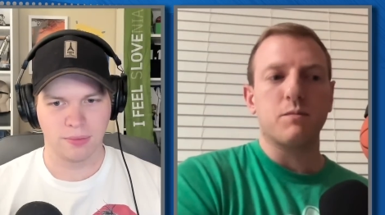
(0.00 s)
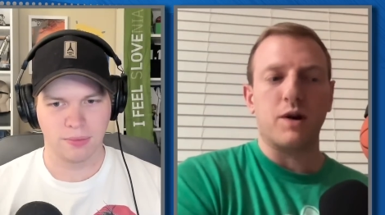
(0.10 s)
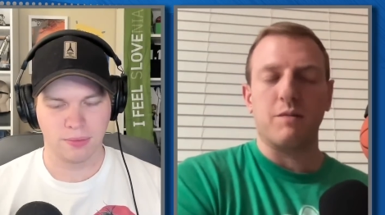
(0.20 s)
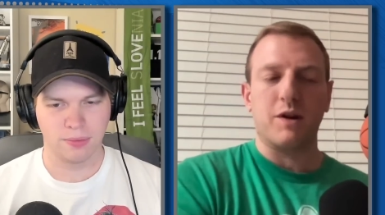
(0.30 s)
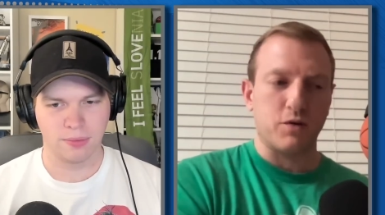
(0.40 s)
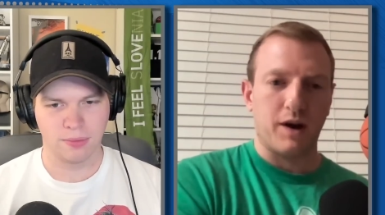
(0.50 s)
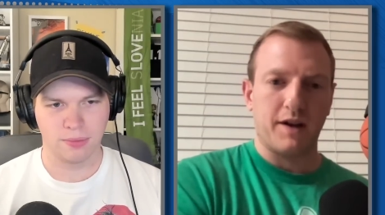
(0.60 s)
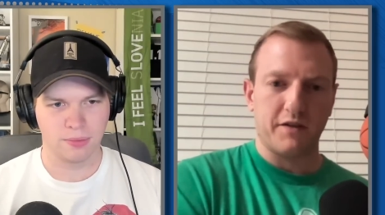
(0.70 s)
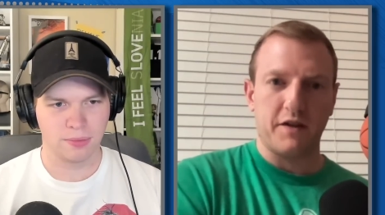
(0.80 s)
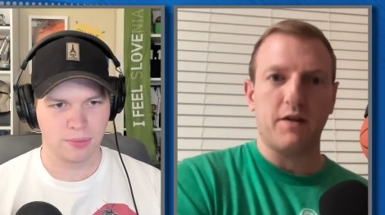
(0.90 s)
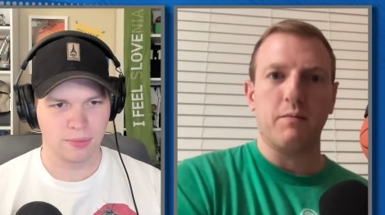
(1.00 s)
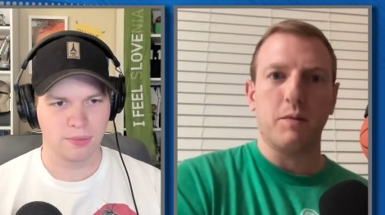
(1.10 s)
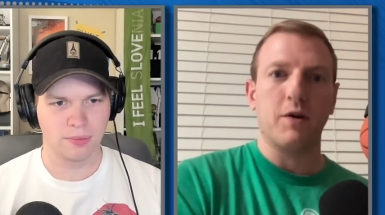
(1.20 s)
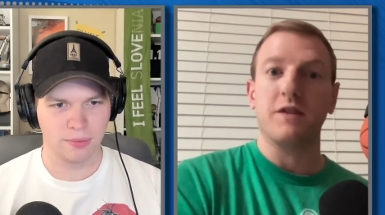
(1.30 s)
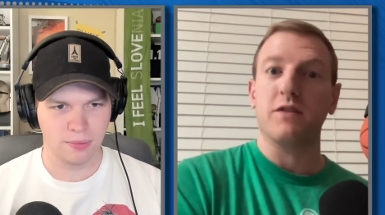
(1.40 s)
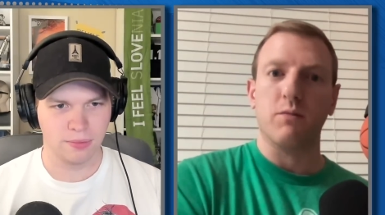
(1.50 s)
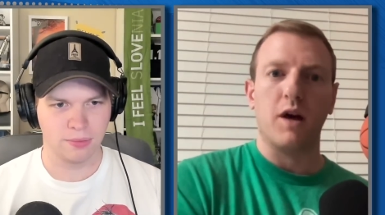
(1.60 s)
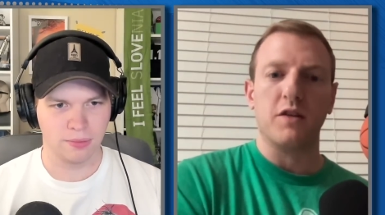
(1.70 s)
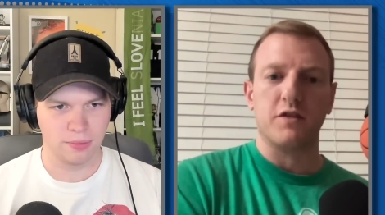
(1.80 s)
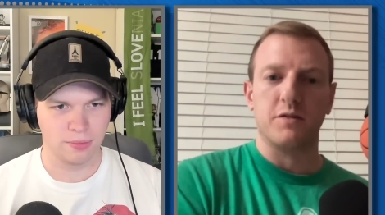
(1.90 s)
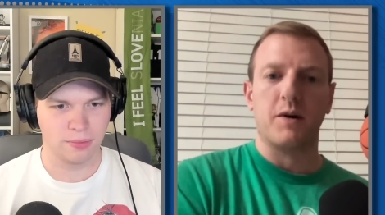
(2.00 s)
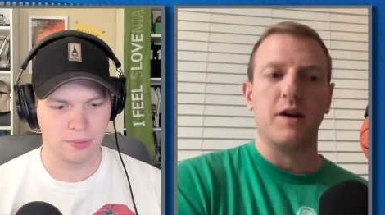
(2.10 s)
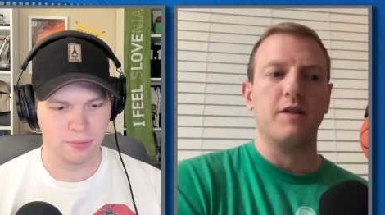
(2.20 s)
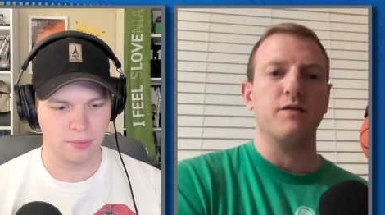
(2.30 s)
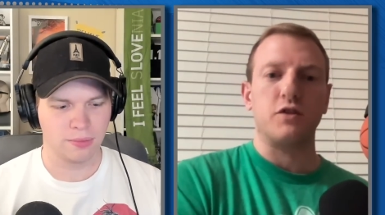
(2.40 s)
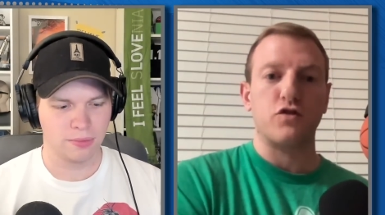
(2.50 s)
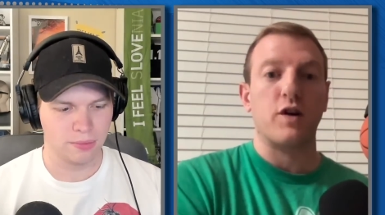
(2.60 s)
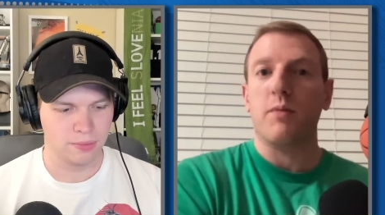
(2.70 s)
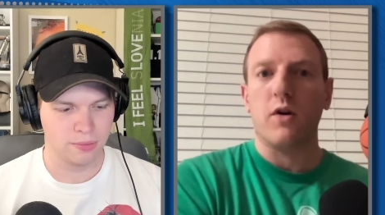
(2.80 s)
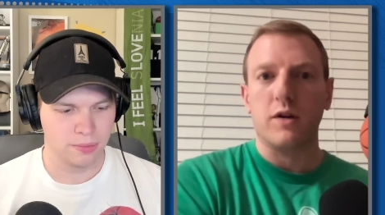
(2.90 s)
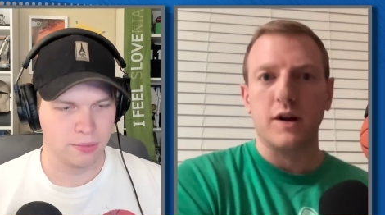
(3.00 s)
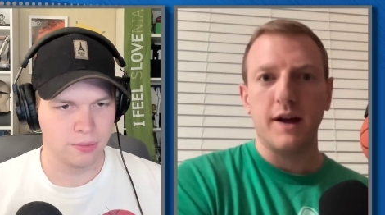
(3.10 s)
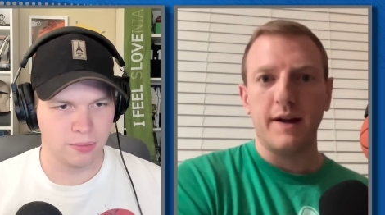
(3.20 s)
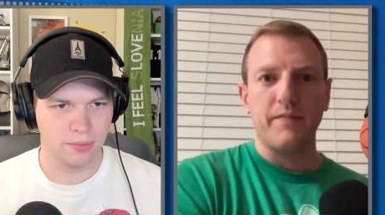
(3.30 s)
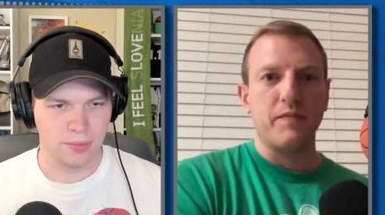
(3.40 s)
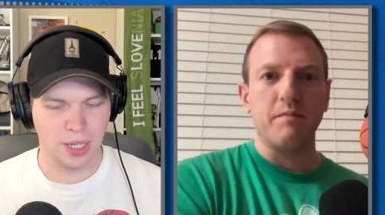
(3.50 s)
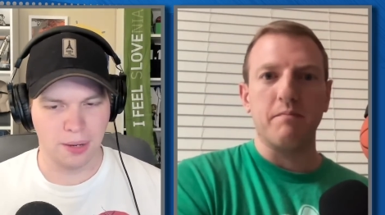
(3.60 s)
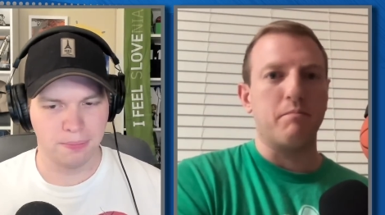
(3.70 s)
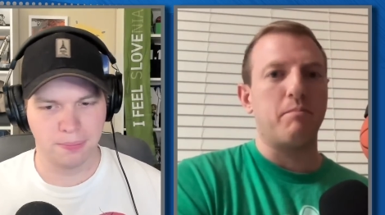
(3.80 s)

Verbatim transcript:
Speaker 1: Pretty much who I consider him replacing the roster spot of is Trey Burke. Yeah,